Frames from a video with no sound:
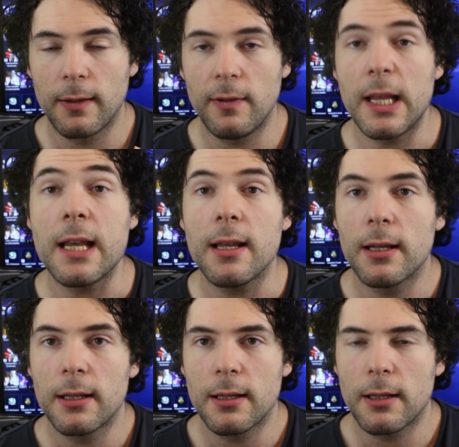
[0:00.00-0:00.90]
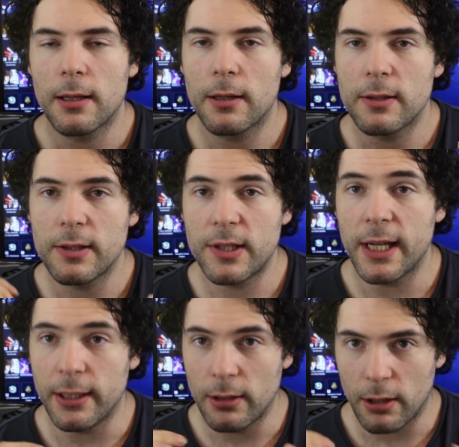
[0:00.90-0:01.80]
the
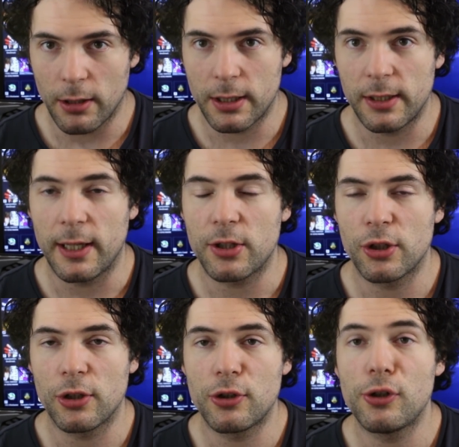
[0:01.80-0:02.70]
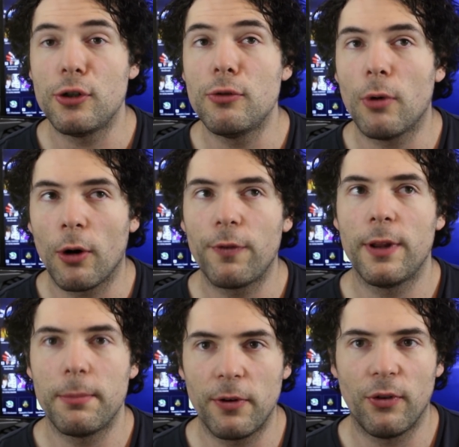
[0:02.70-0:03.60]
Zen architecture to offer
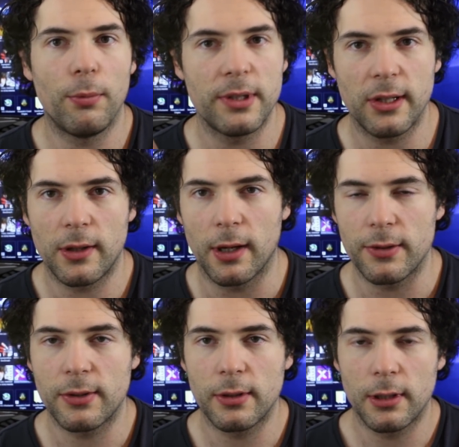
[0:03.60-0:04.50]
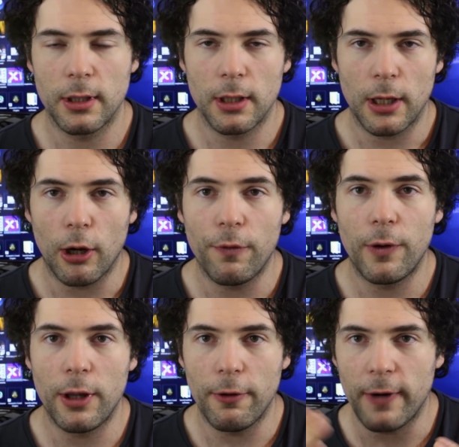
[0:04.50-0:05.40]
the performance it does,
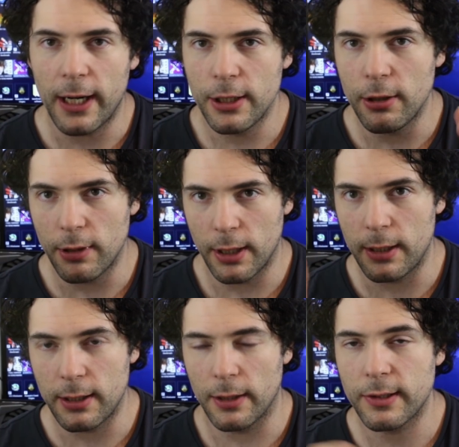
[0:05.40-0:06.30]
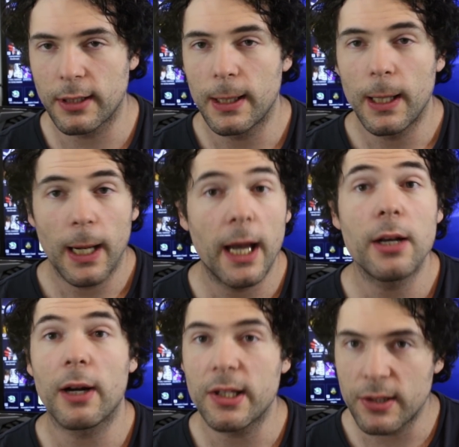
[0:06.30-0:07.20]
offer the value that it does.
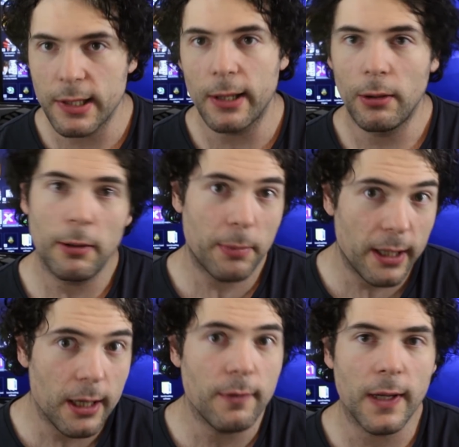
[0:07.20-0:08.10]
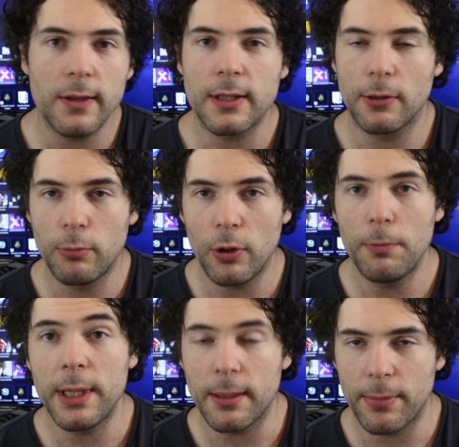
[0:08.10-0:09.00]
And I still believe Intel will
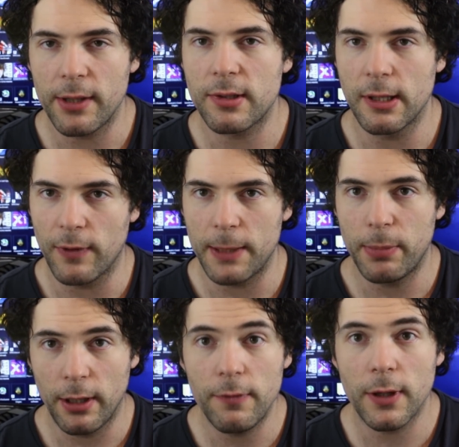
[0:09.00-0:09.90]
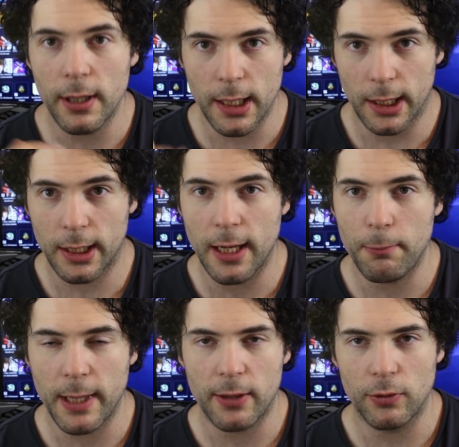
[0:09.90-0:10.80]
be competitive. I believe that they're going to
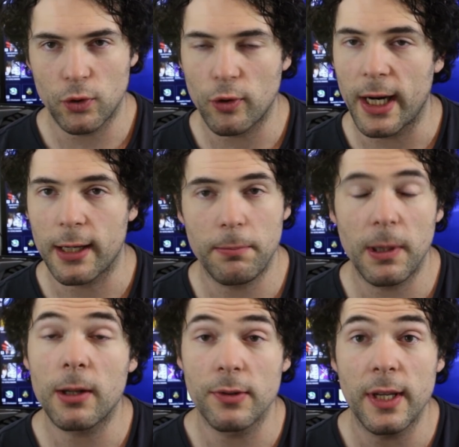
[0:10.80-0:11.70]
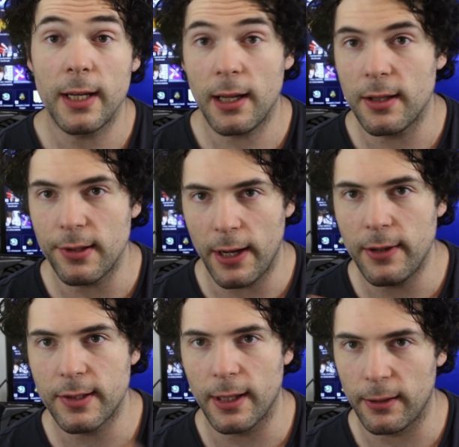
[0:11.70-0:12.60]
get back on track because it is
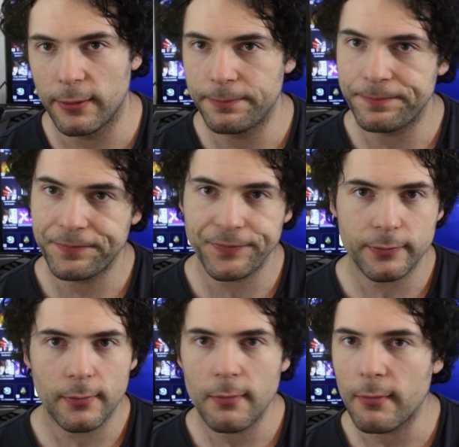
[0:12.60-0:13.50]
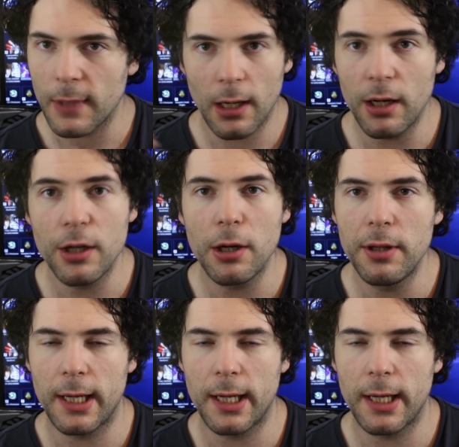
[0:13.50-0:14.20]
Intel. And I know